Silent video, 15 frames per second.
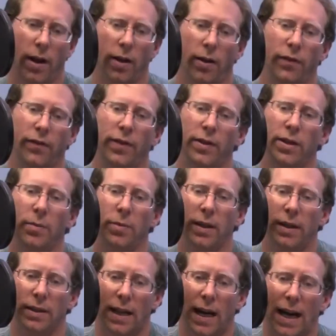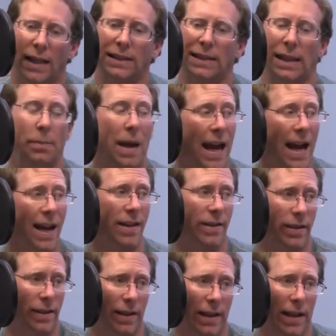now, if it's something is actually
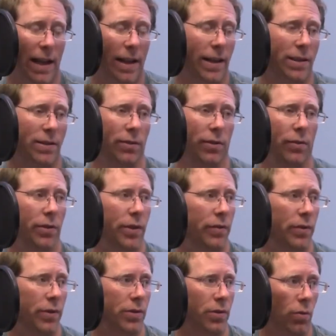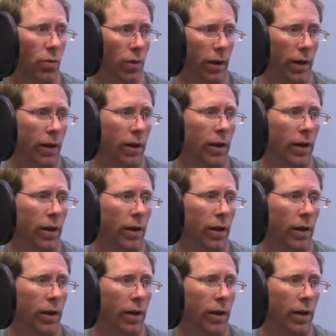patented, then that's a little different story.